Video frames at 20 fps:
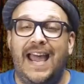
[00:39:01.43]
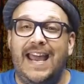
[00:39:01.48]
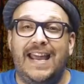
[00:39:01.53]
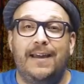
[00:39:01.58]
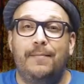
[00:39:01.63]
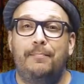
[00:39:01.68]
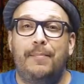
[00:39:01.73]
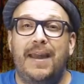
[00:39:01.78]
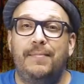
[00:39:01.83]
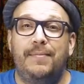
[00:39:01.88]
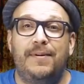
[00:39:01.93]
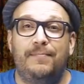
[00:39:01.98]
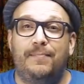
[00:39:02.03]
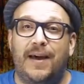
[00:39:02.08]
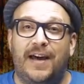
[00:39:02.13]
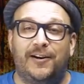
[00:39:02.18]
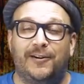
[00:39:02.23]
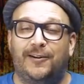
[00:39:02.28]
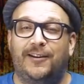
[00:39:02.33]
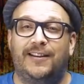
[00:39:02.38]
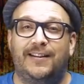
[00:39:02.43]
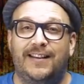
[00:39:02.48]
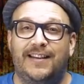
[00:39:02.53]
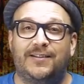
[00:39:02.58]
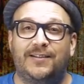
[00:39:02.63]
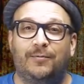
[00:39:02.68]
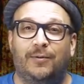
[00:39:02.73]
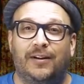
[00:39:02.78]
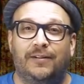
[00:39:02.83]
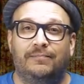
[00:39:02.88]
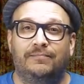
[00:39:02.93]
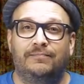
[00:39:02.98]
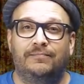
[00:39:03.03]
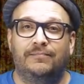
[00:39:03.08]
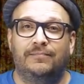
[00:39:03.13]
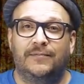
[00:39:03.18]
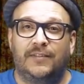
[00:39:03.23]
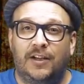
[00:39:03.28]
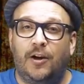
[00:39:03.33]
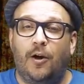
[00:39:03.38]
Hey, it may be better than this one.
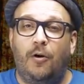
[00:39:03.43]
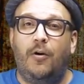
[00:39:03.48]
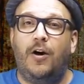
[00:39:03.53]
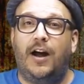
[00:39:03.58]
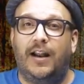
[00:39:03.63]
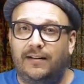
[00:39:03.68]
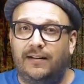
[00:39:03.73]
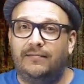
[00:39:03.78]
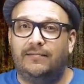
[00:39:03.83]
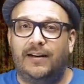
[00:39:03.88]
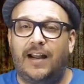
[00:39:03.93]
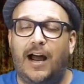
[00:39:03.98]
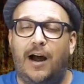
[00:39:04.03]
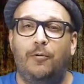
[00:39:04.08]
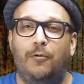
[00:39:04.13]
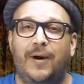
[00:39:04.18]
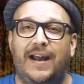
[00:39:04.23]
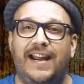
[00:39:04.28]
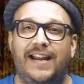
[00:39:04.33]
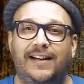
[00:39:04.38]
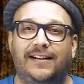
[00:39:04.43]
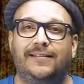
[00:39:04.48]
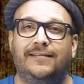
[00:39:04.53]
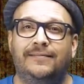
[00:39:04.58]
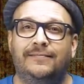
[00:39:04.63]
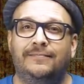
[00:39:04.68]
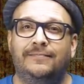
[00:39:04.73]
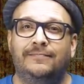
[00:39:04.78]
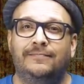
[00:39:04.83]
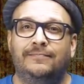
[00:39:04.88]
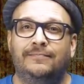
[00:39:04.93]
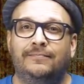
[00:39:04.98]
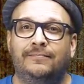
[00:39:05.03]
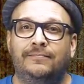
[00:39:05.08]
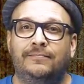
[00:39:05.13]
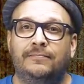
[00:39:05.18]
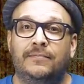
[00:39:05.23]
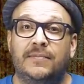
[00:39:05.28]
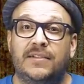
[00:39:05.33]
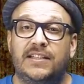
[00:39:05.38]
Go on. I'll wait.
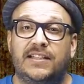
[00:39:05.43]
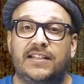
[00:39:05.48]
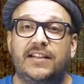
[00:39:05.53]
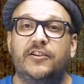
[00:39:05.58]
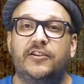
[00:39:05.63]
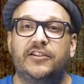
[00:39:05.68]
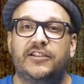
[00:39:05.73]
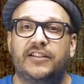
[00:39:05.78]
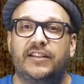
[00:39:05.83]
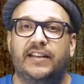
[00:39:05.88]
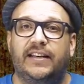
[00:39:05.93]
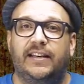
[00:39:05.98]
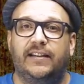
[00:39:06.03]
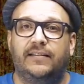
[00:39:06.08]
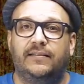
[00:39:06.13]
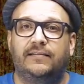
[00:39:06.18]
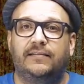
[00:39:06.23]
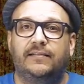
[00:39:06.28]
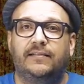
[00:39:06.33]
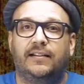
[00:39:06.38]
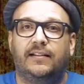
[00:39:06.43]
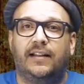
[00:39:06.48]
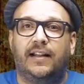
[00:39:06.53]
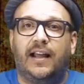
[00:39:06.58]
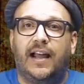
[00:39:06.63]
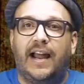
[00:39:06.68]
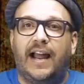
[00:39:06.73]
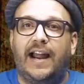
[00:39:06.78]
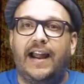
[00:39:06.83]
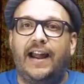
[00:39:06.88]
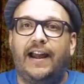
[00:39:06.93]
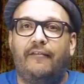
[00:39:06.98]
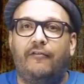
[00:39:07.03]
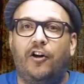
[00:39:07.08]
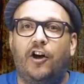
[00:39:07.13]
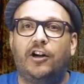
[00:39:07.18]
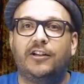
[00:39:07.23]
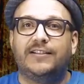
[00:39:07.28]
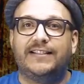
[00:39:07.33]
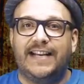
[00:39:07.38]
Seriously, I
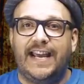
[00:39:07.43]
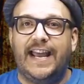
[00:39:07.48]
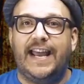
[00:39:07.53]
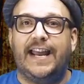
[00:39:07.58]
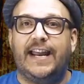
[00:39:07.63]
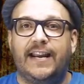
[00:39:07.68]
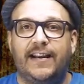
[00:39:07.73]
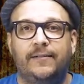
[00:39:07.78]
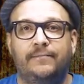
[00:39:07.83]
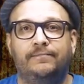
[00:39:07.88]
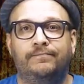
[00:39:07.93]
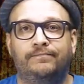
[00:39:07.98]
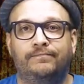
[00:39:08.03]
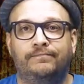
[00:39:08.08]
have all day.